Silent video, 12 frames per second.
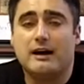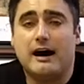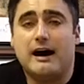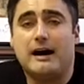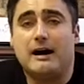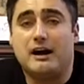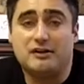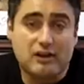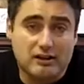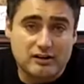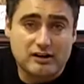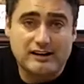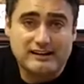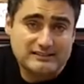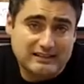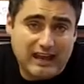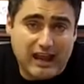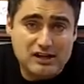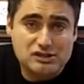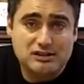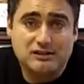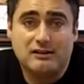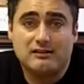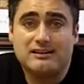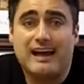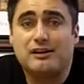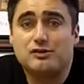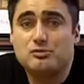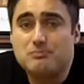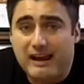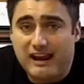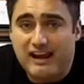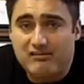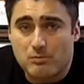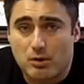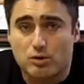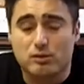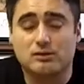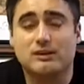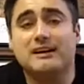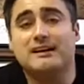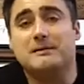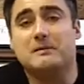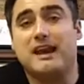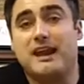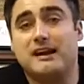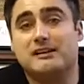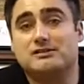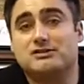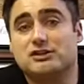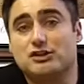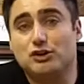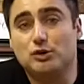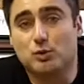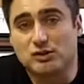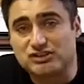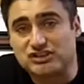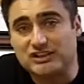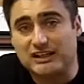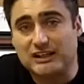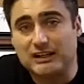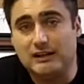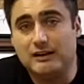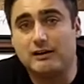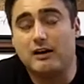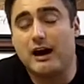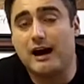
Another indication that you may have mold is you will see